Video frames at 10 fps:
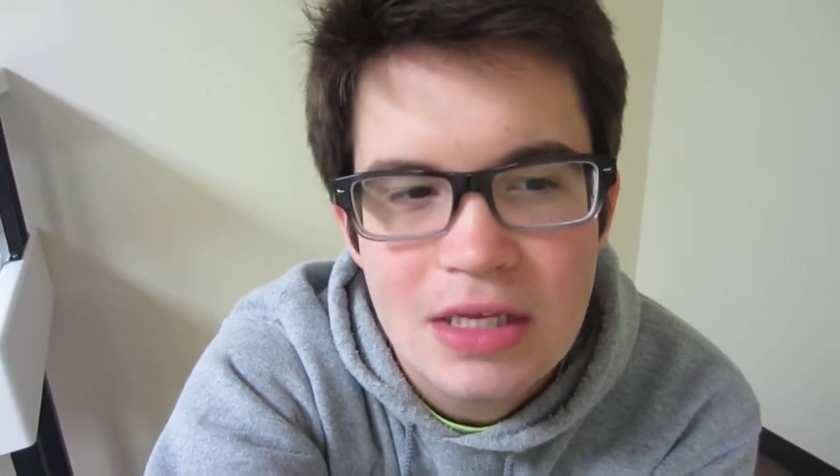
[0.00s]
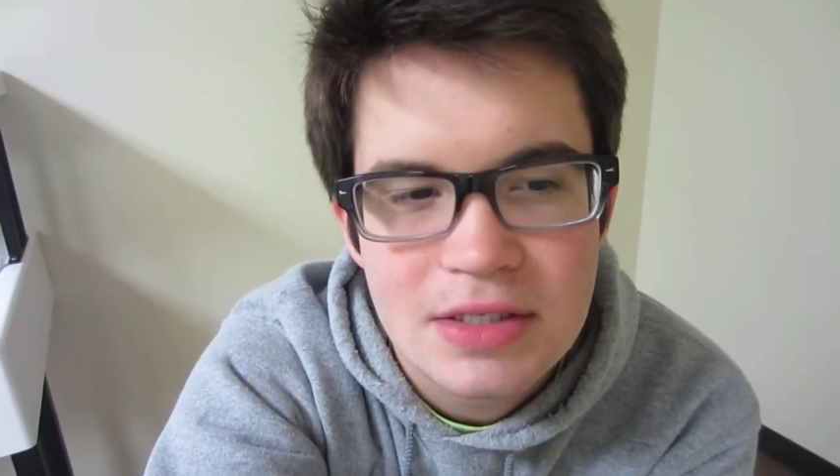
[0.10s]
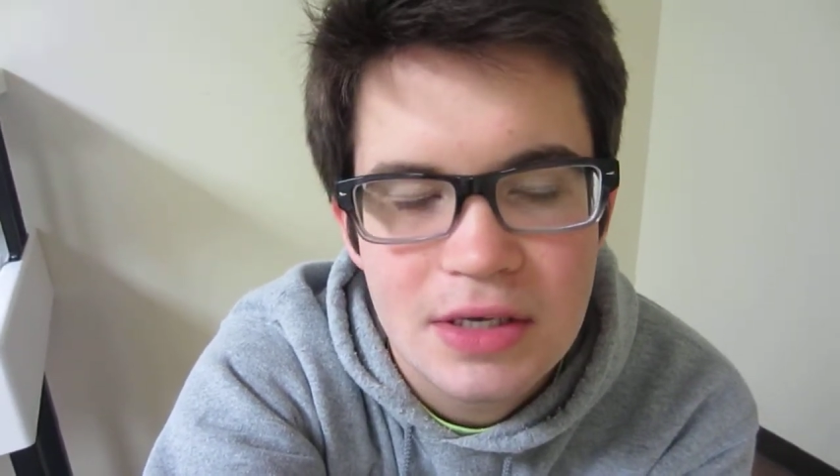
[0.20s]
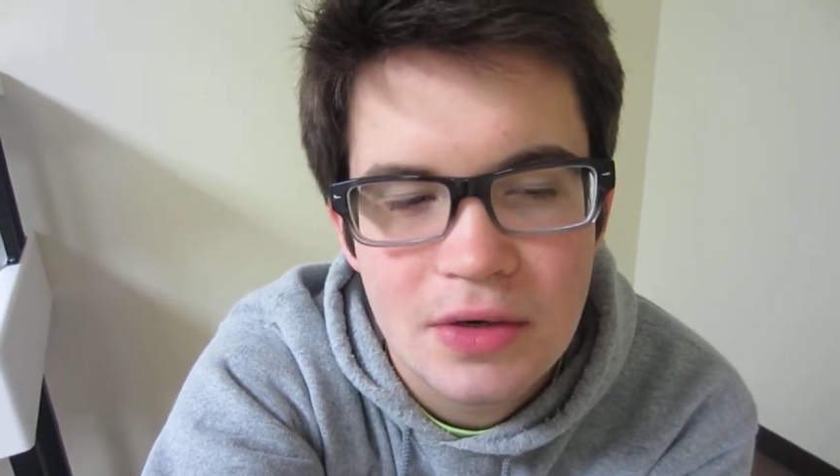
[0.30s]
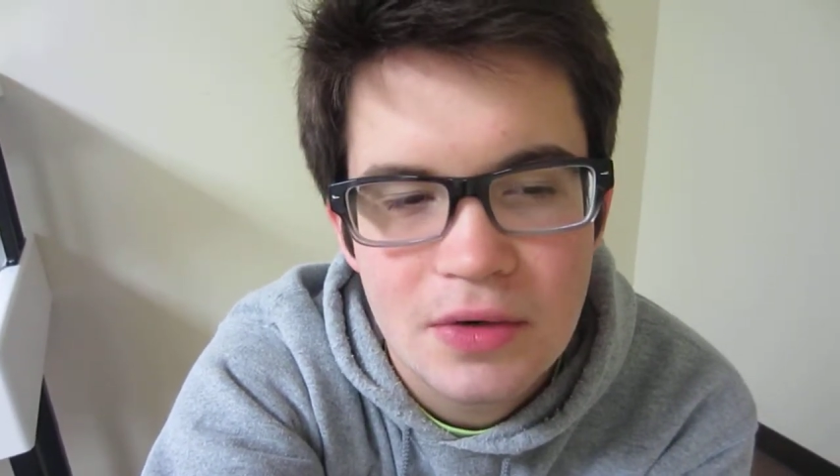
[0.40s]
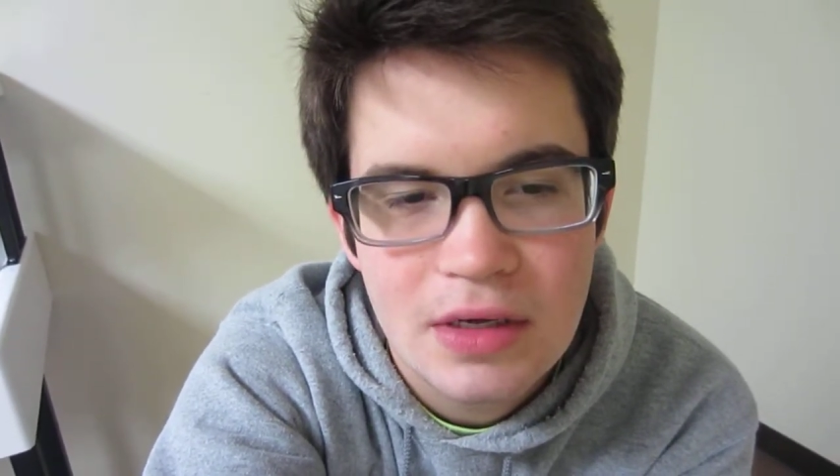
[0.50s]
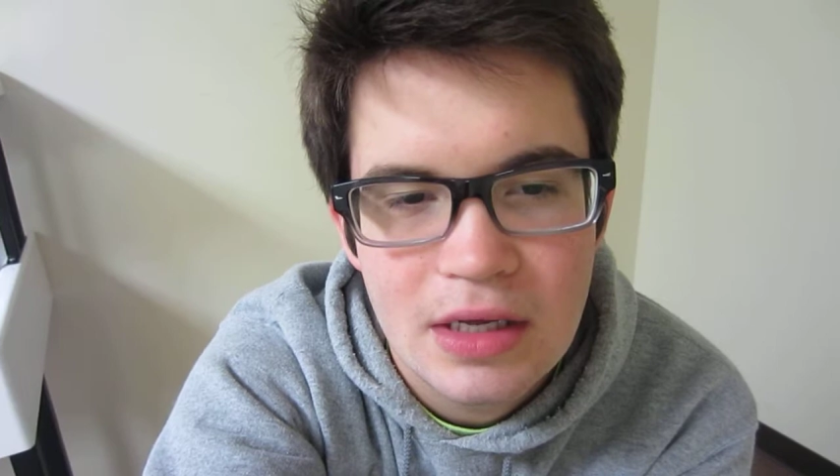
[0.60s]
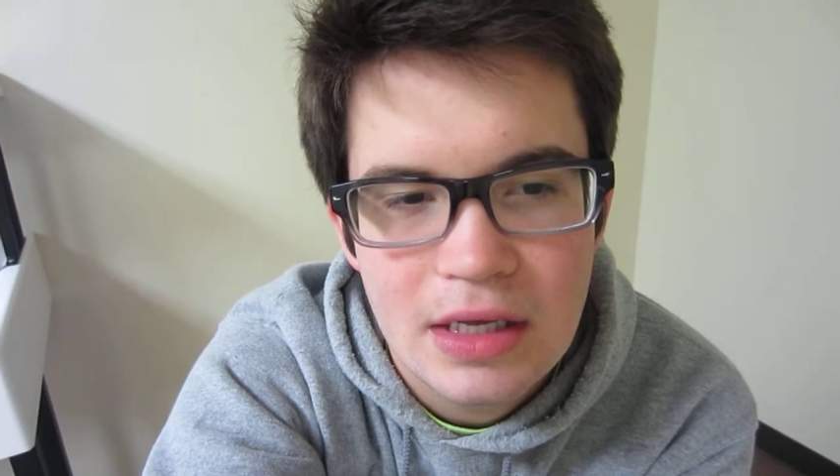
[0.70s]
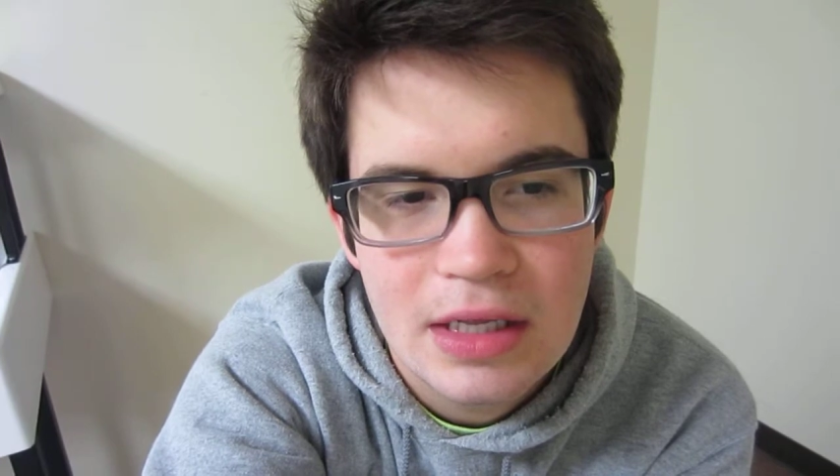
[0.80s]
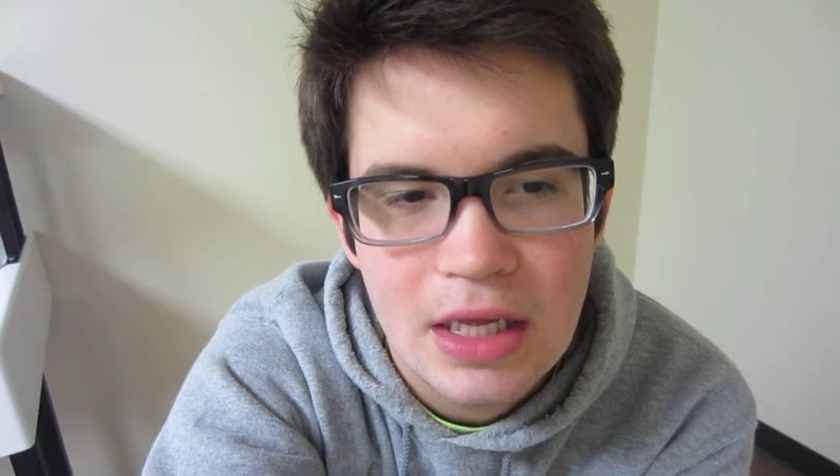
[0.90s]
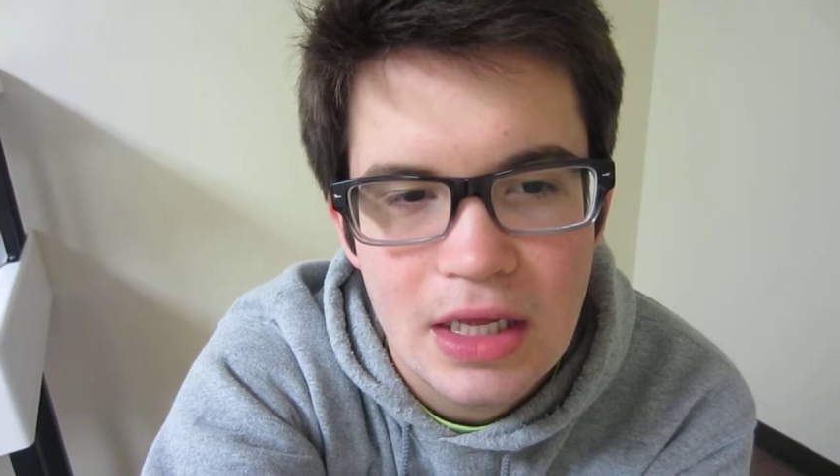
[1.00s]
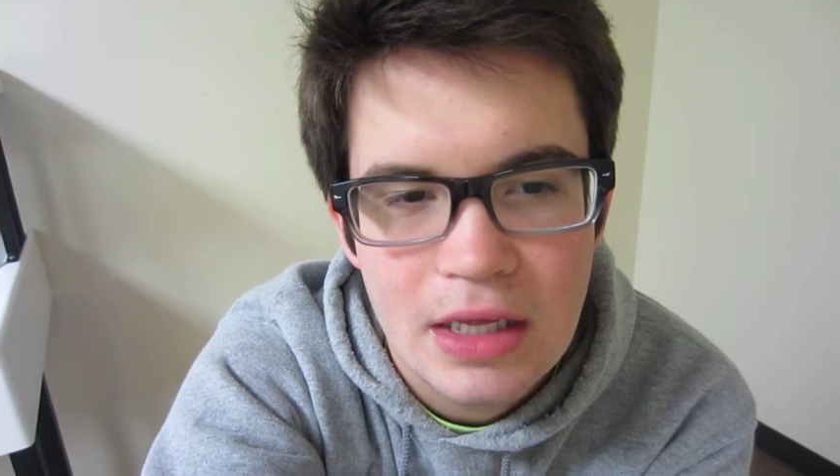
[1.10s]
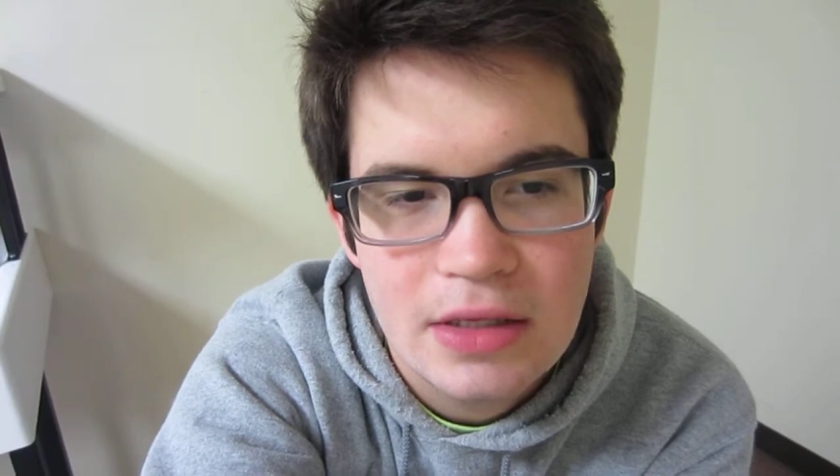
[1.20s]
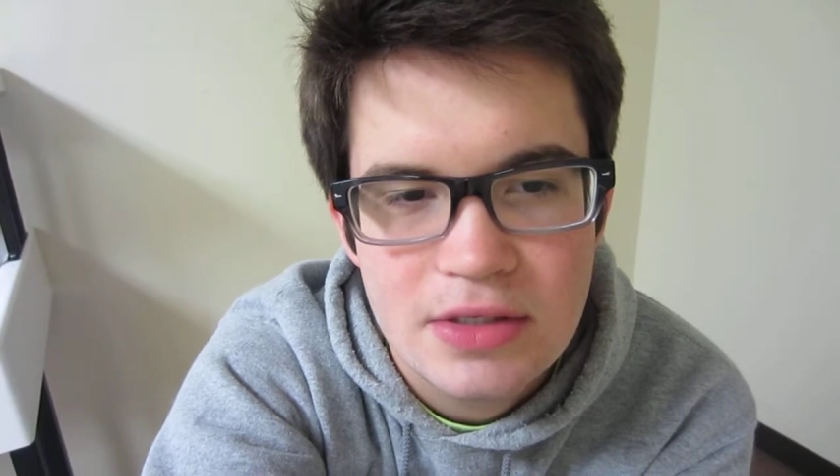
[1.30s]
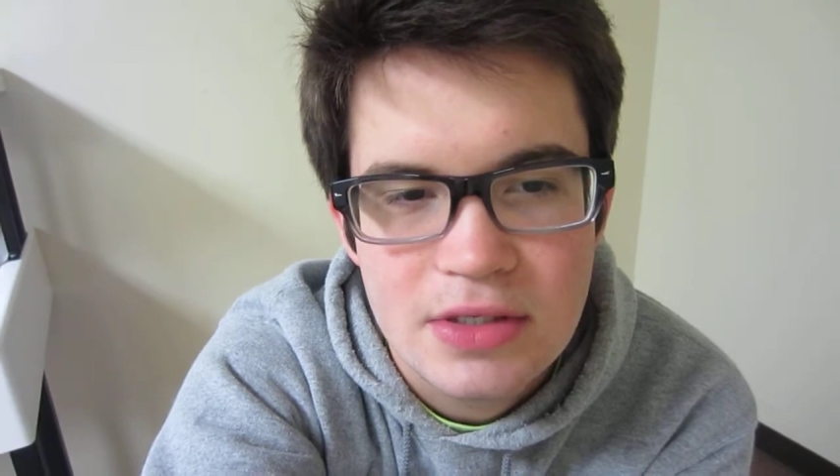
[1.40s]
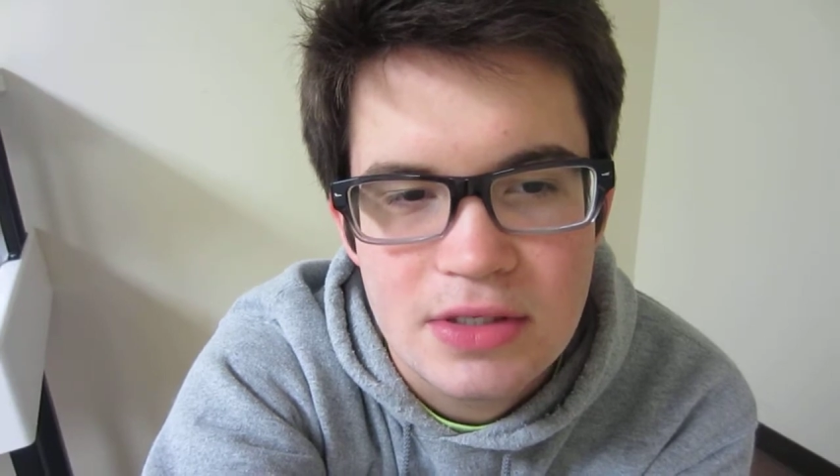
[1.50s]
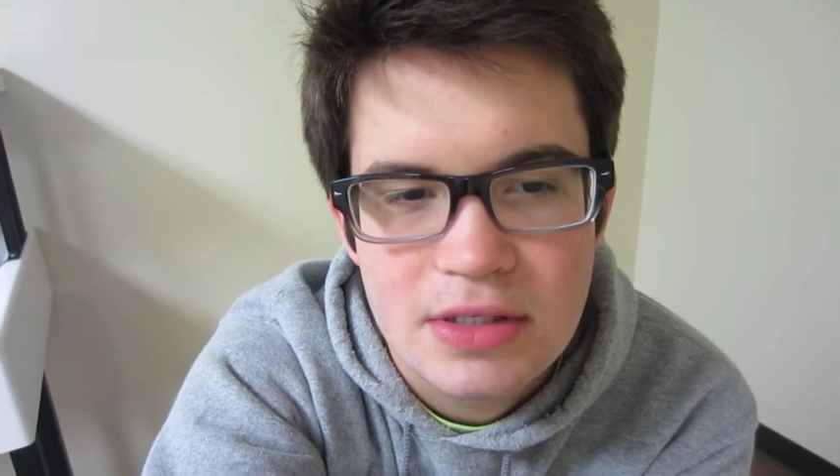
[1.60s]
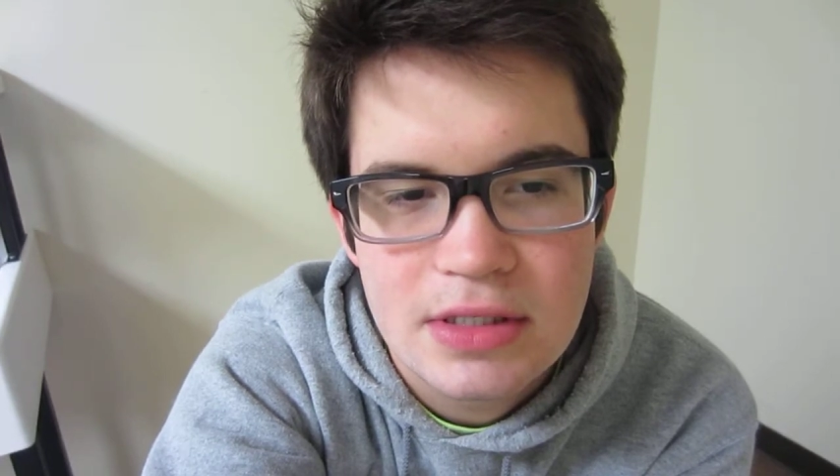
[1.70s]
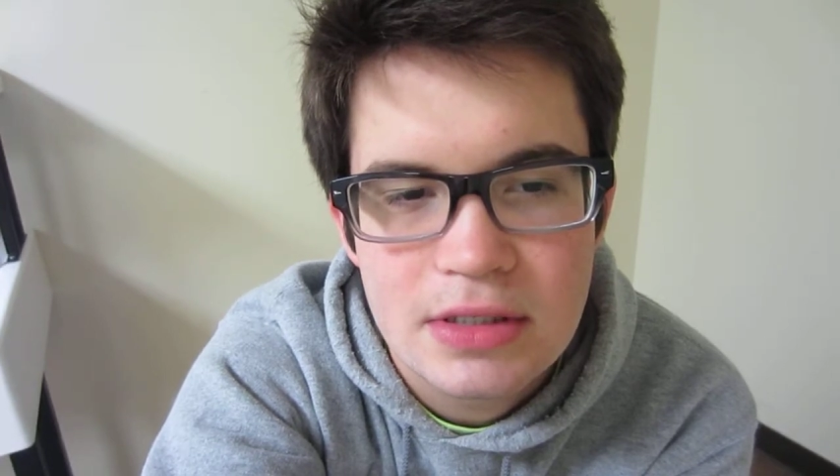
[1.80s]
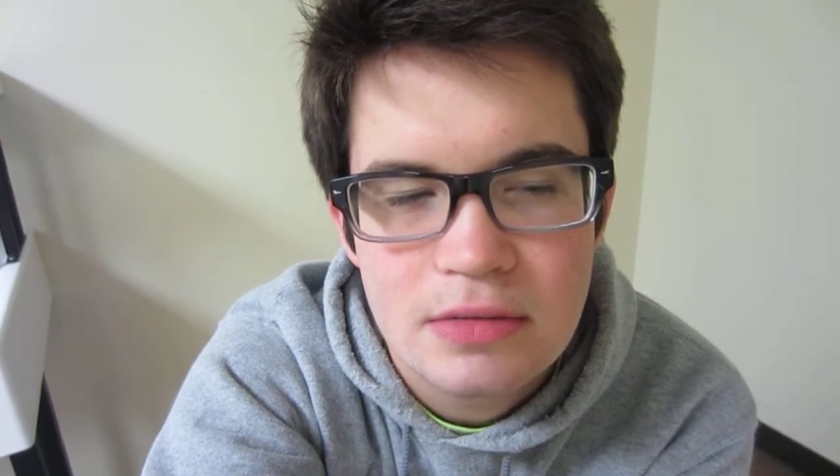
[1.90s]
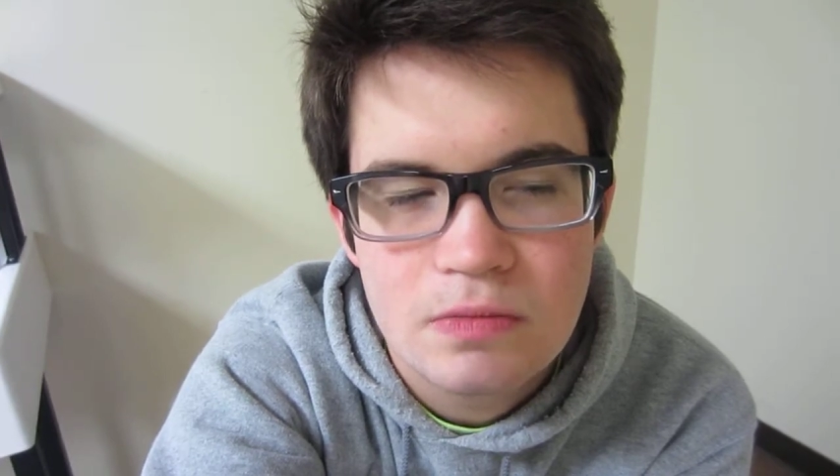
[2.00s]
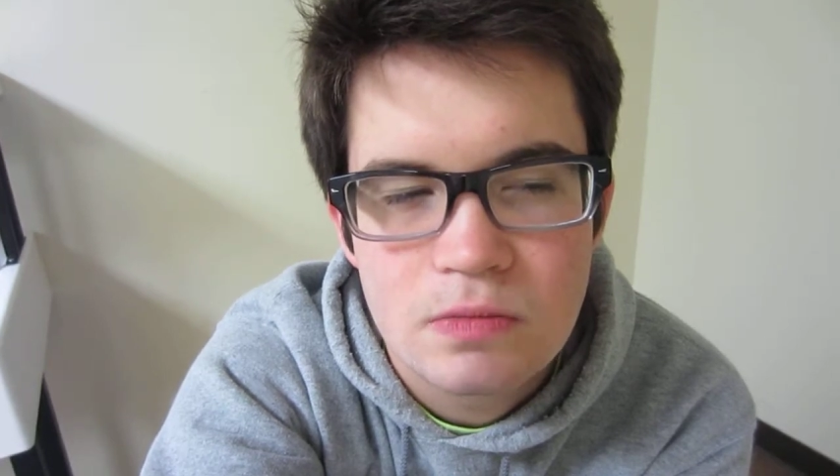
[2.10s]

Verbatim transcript: So it's just